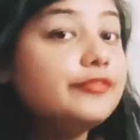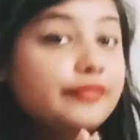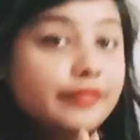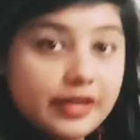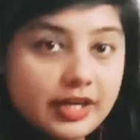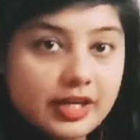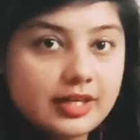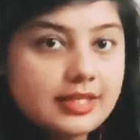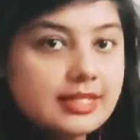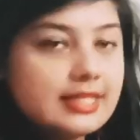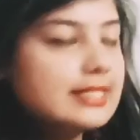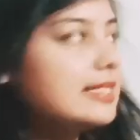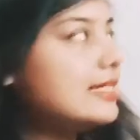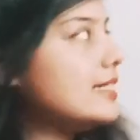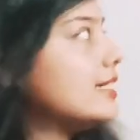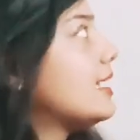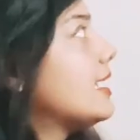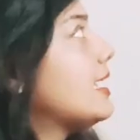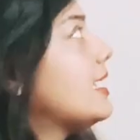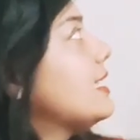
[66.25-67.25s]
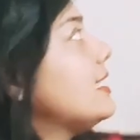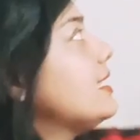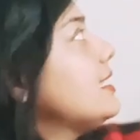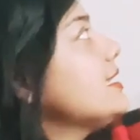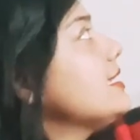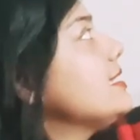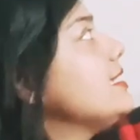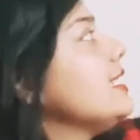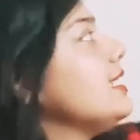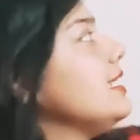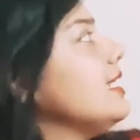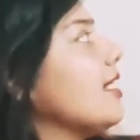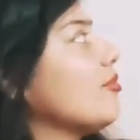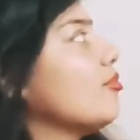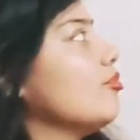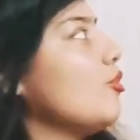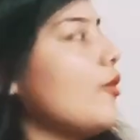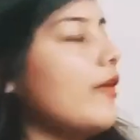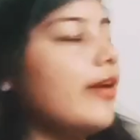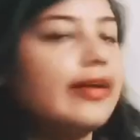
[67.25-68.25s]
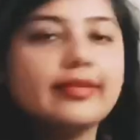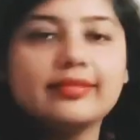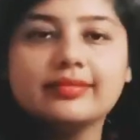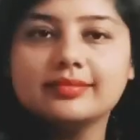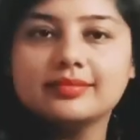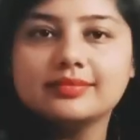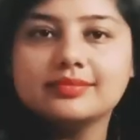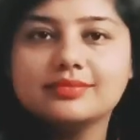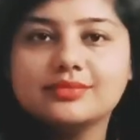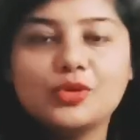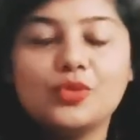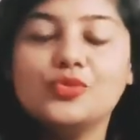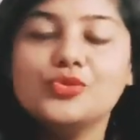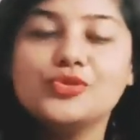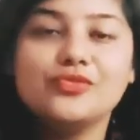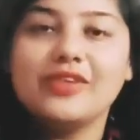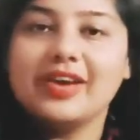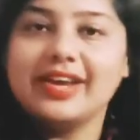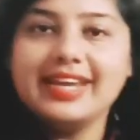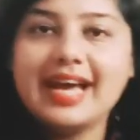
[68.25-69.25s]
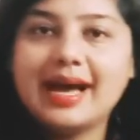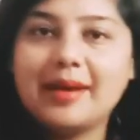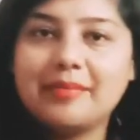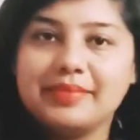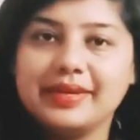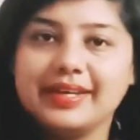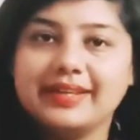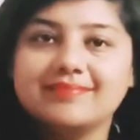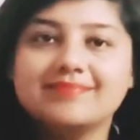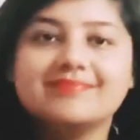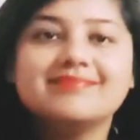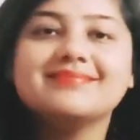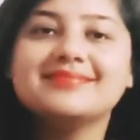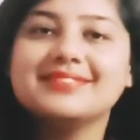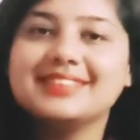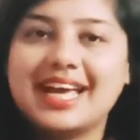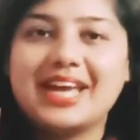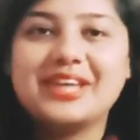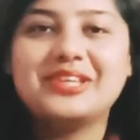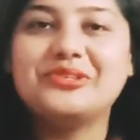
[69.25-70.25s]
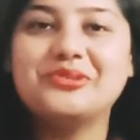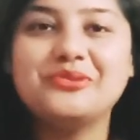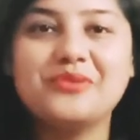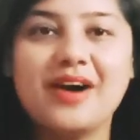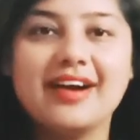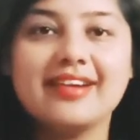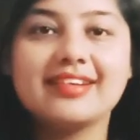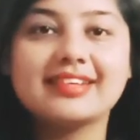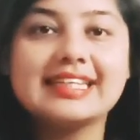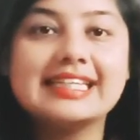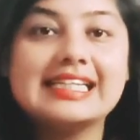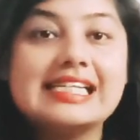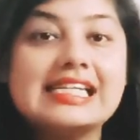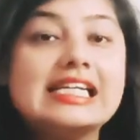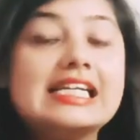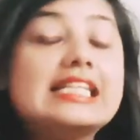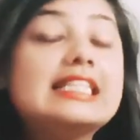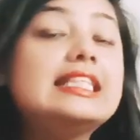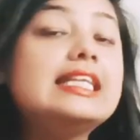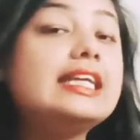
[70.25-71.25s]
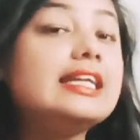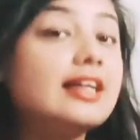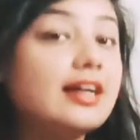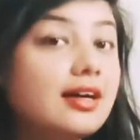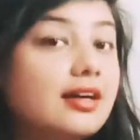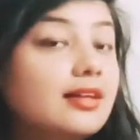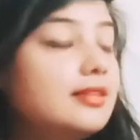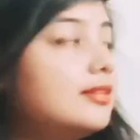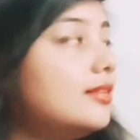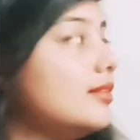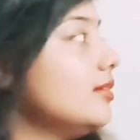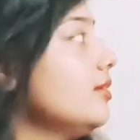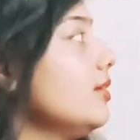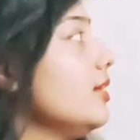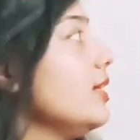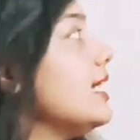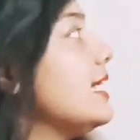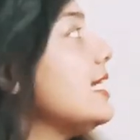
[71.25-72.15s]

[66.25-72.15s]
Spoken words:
First is the young boy who is very happy, like you are. The other